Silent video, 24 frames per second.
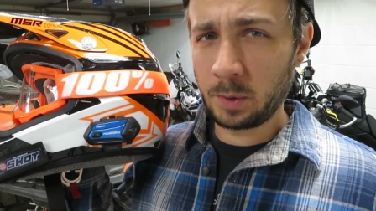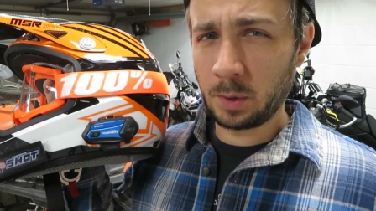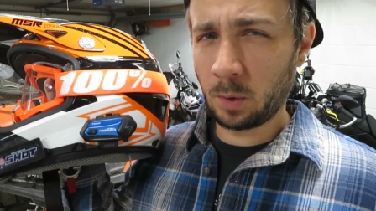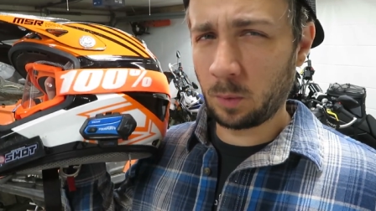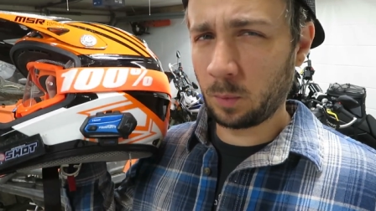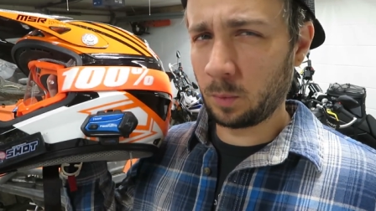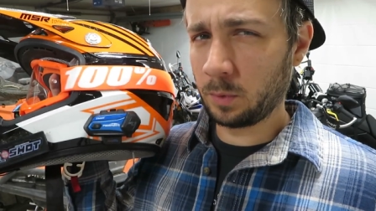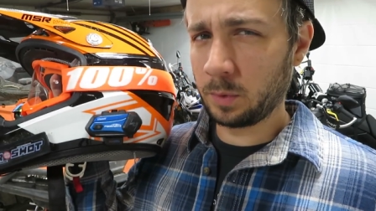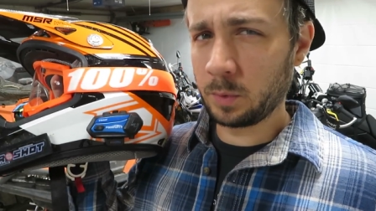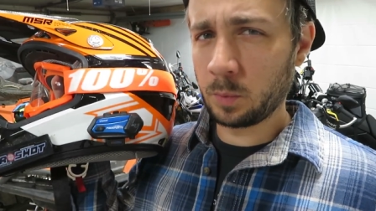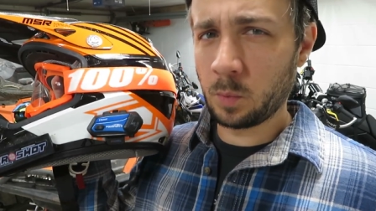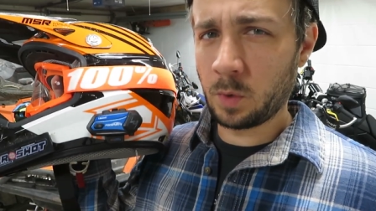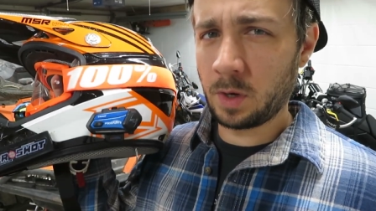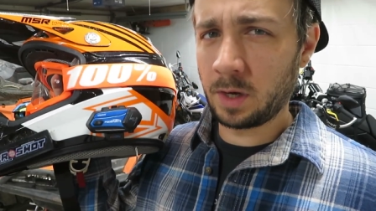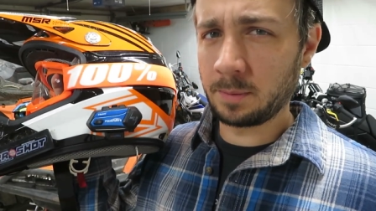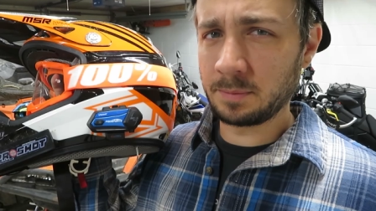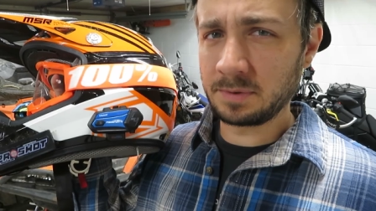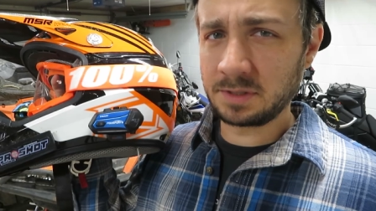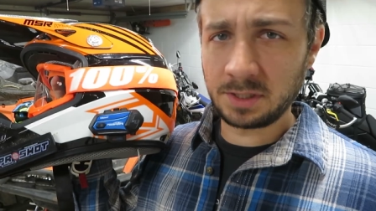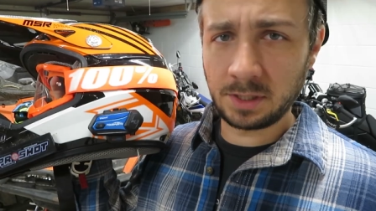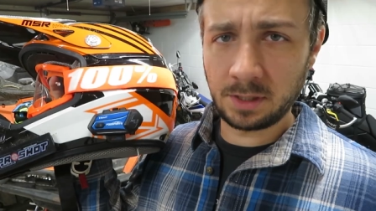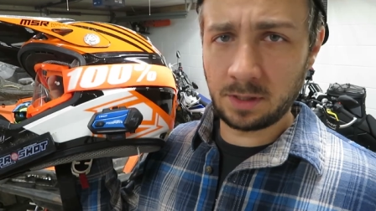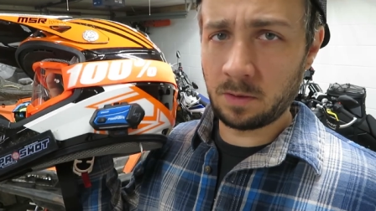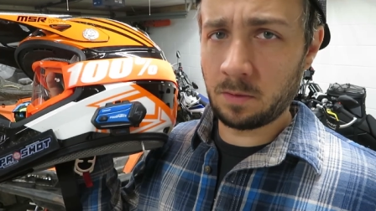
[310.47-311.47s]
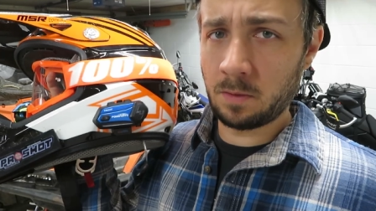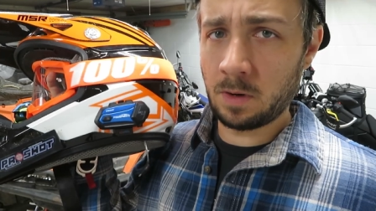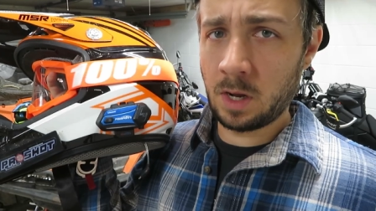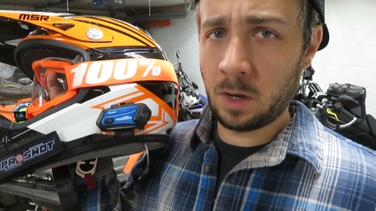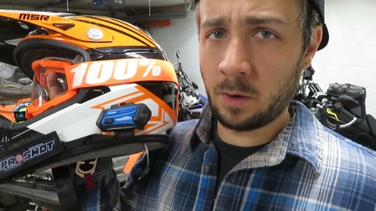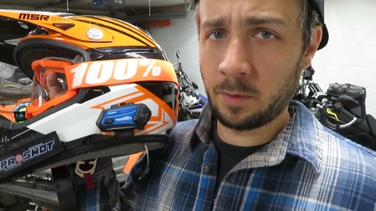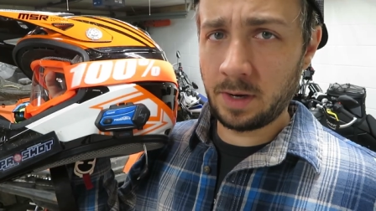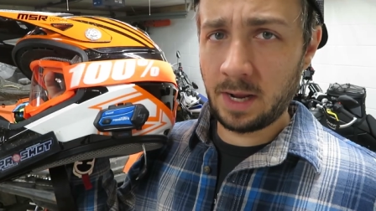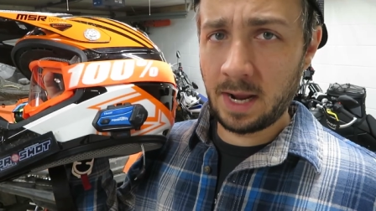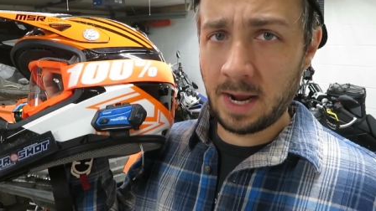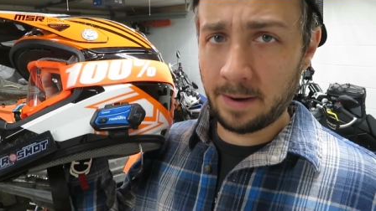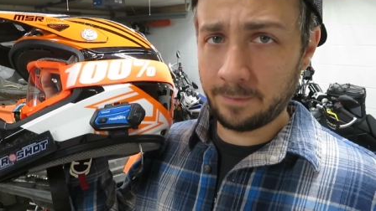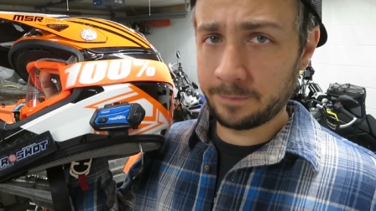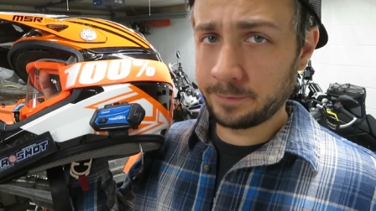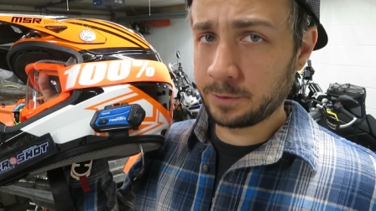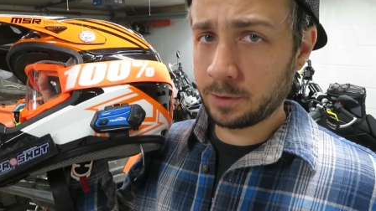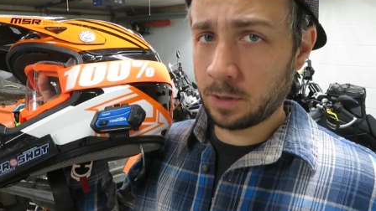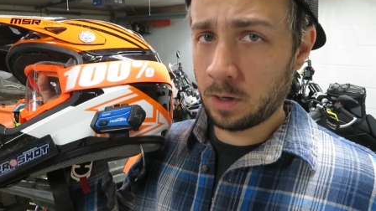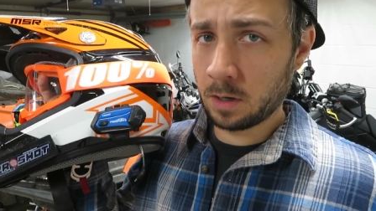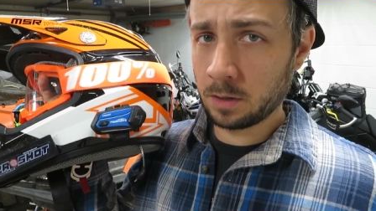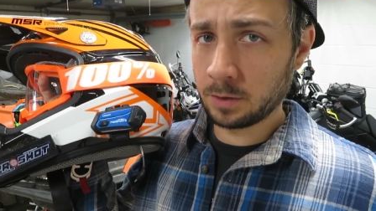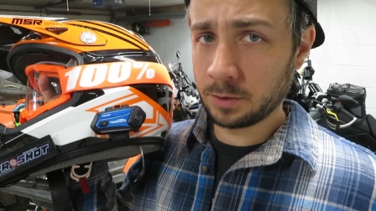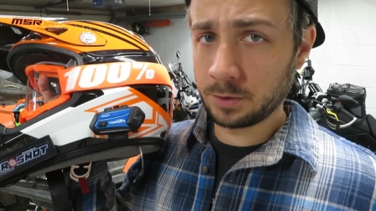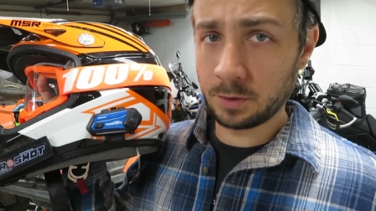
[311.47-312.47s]
You don't really want them sitting around half
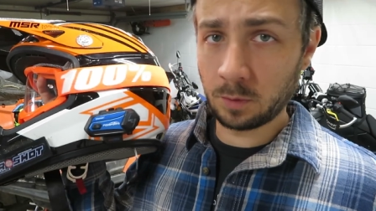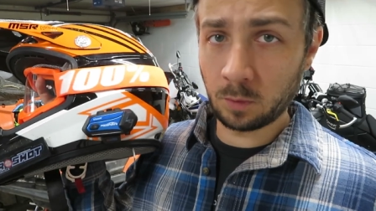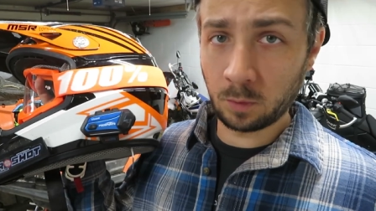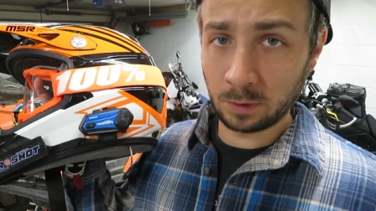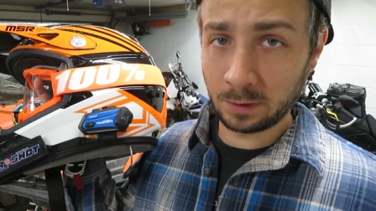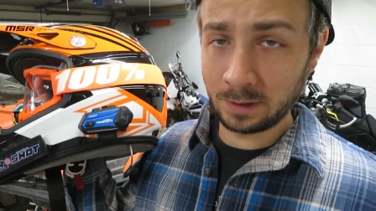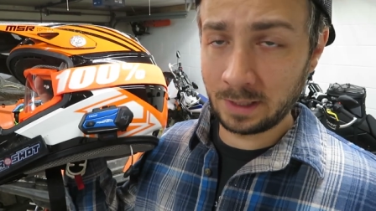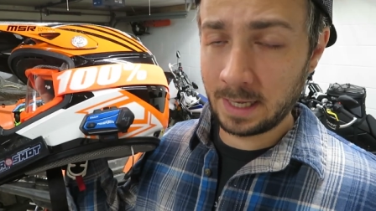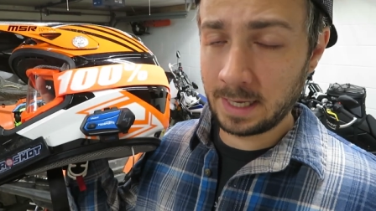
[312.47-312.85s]
charged or